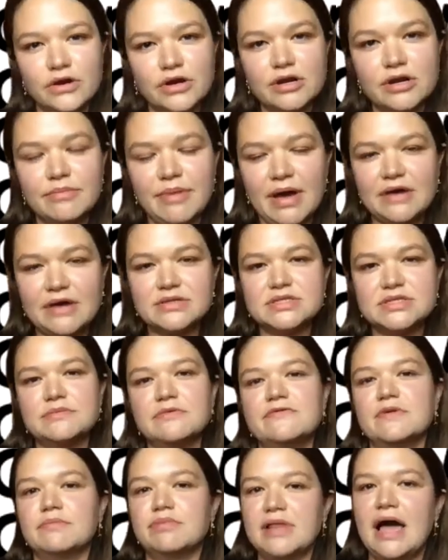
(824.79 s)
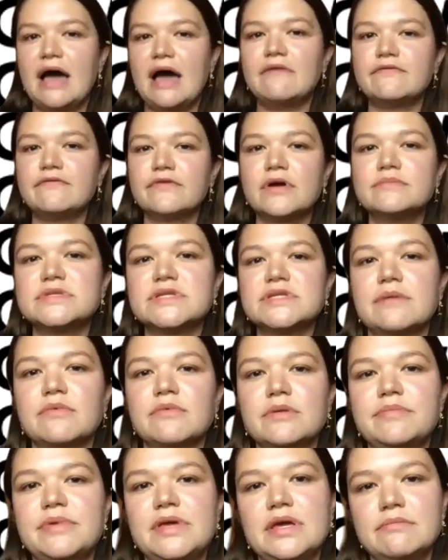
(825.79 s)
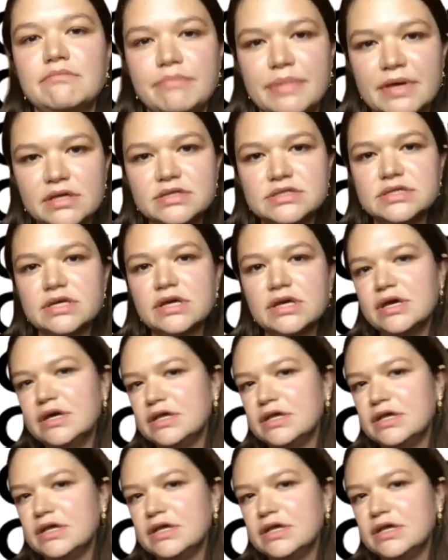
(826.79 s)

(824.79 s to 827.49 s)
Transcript: about some of the platforms that were being built,